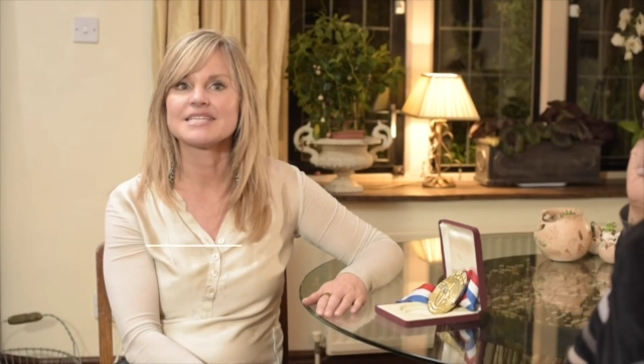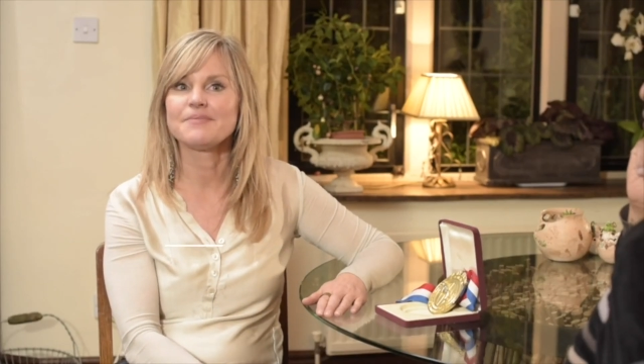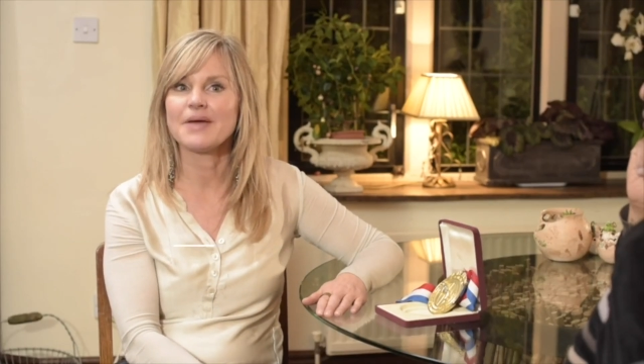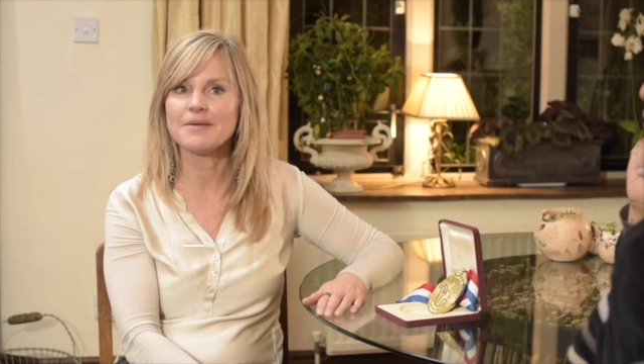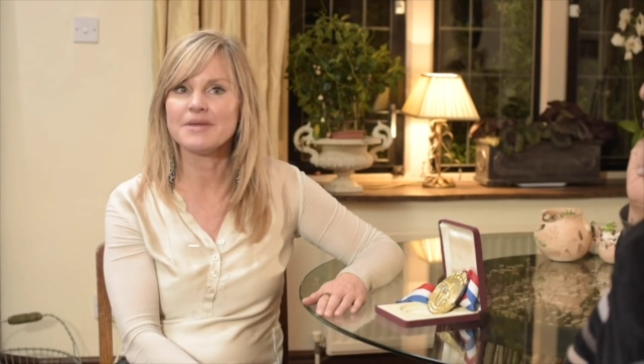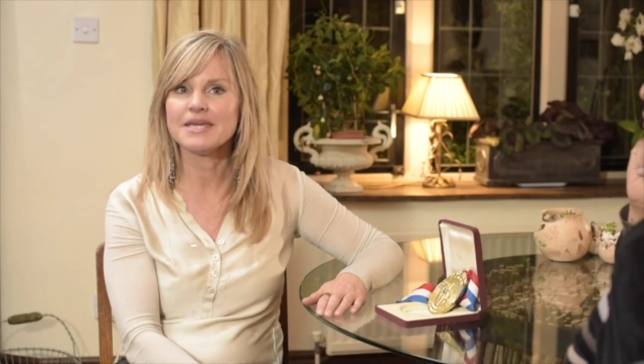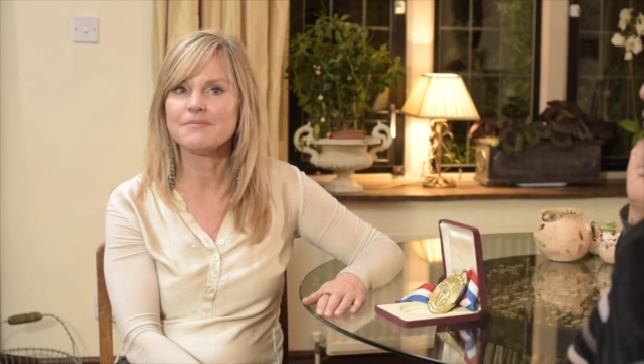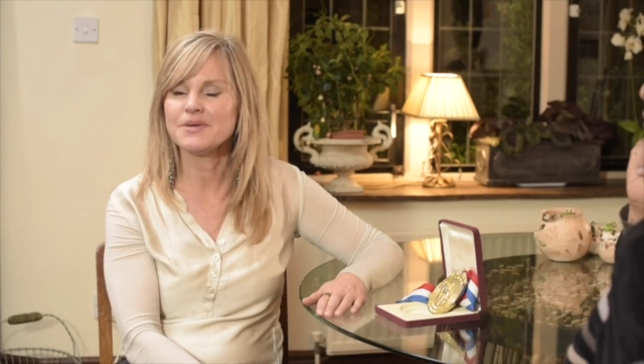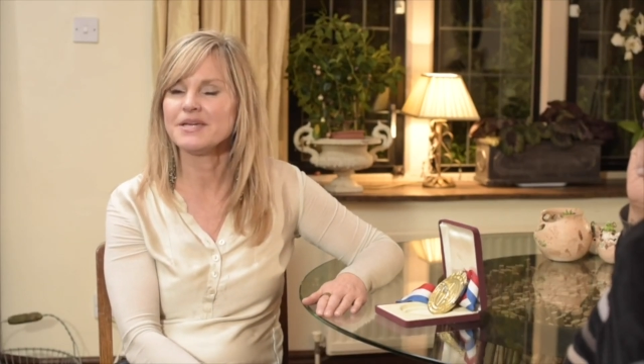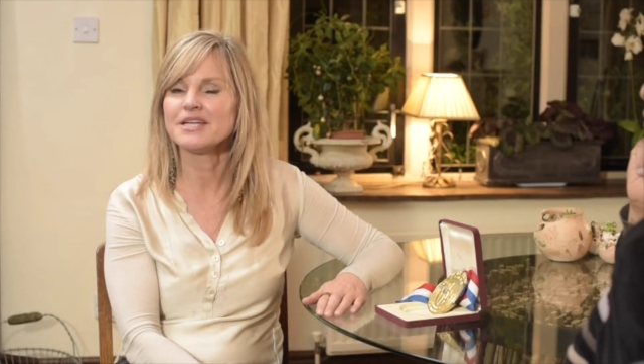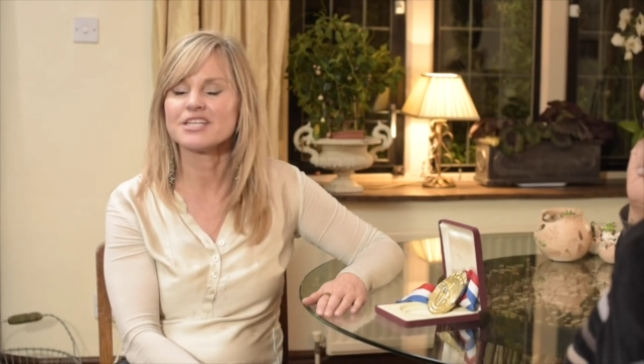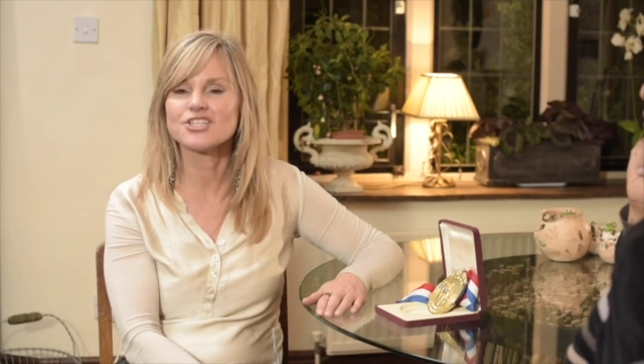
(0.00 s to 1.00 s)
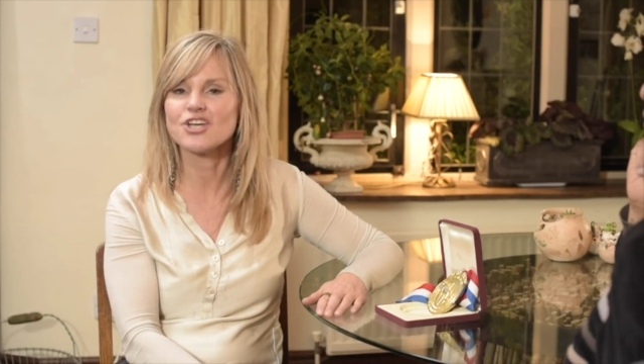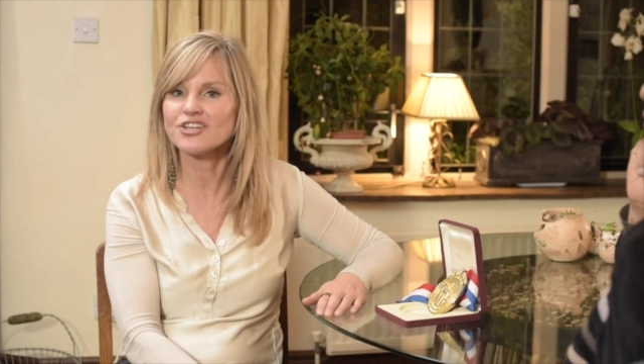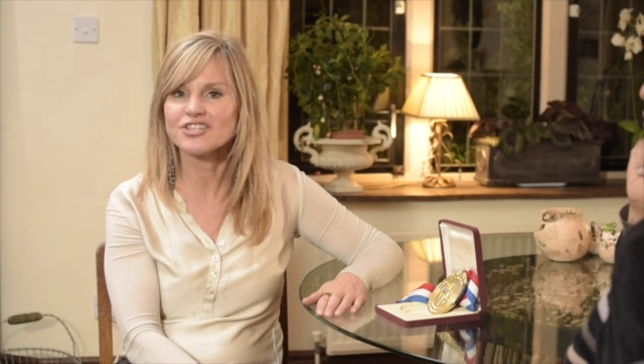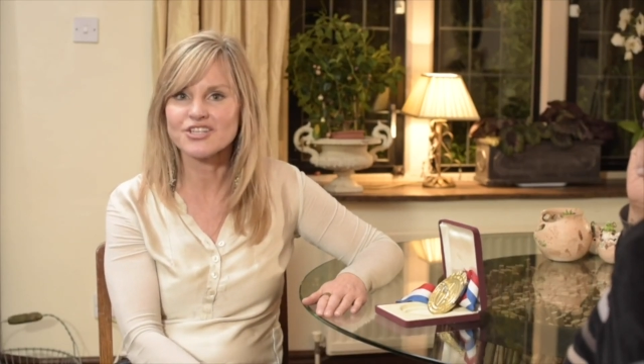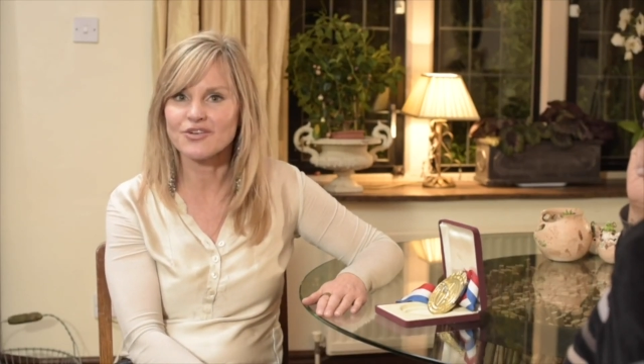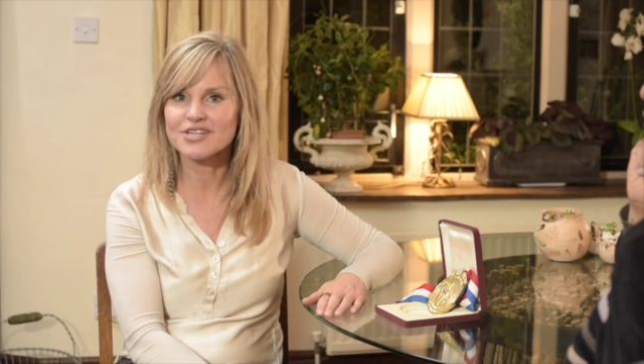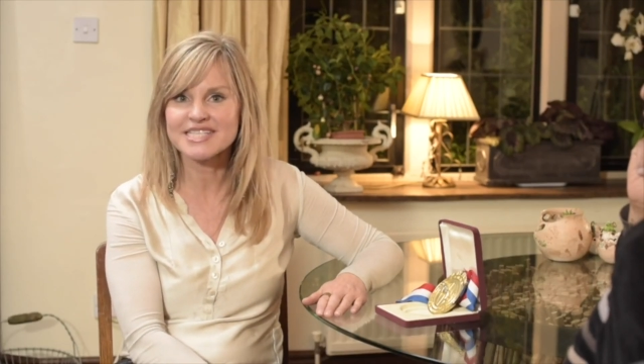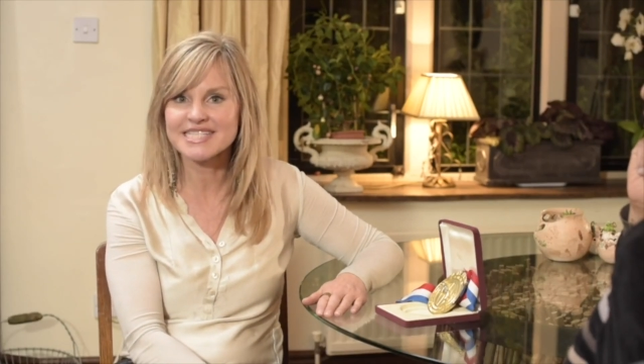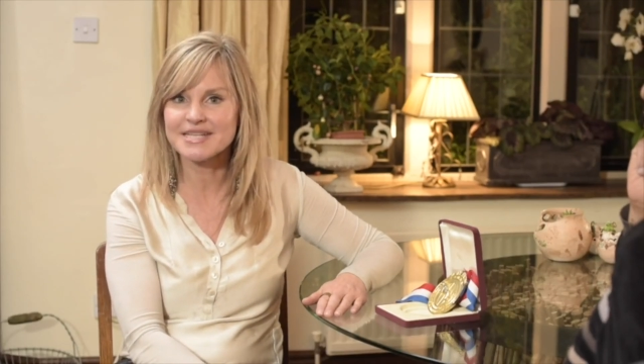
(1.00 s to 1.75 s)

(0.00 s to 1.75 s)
a baby, Peter tottered on his